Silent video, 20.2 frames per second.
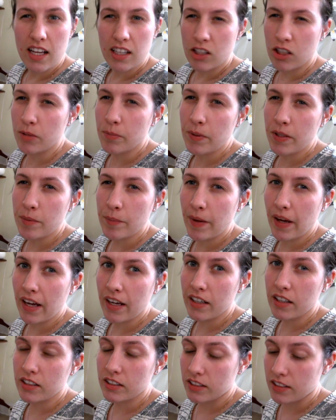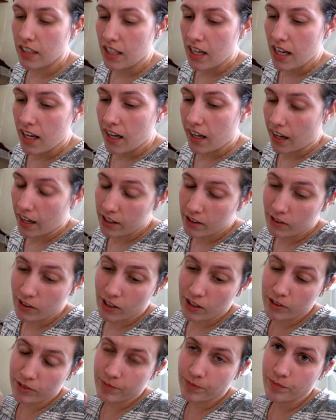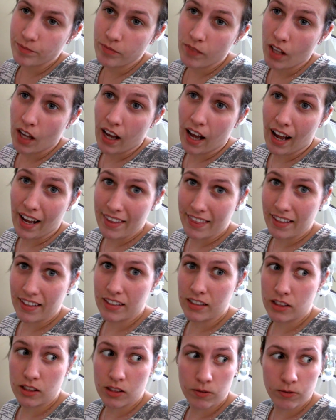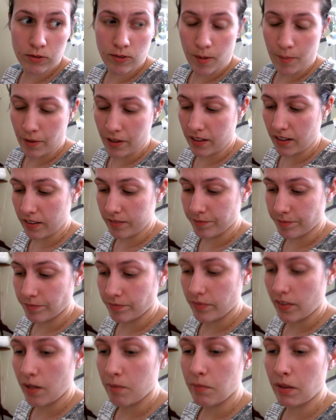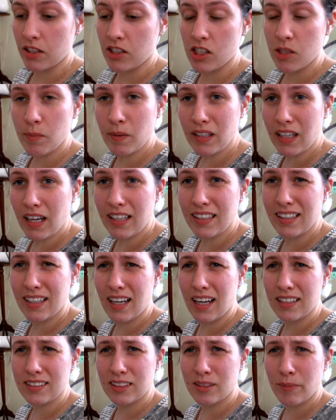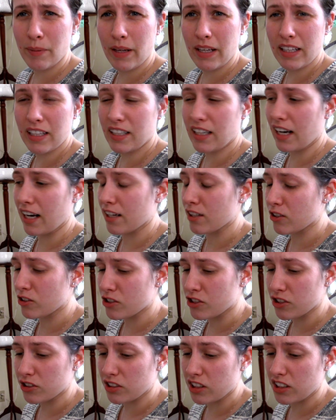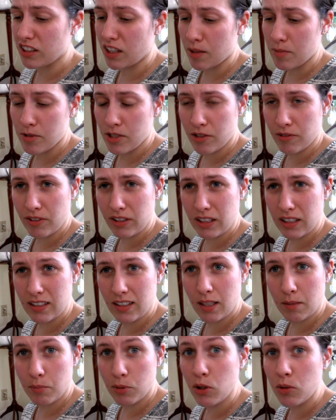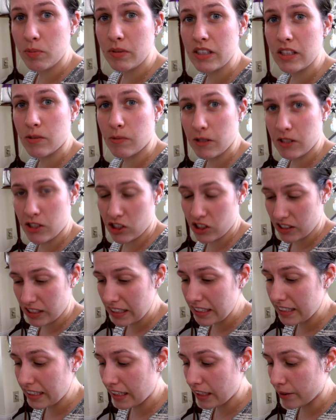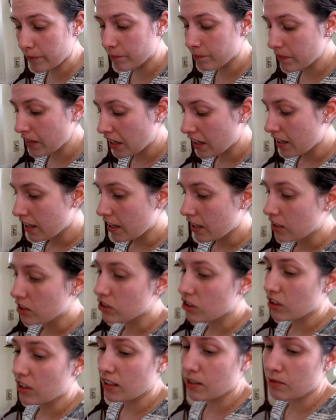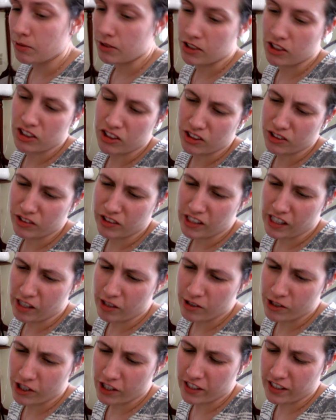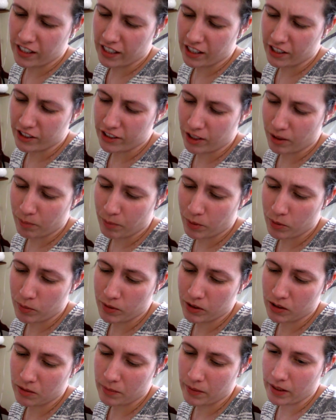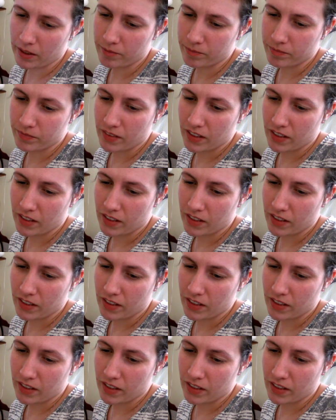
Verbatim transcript: Could be the pears. I don't know. I think it's the formula. But she's been kind of constipated, and I know the only time she really like poops is when she's eating. So that's what she's doing now, trying to get her to poop a little bit.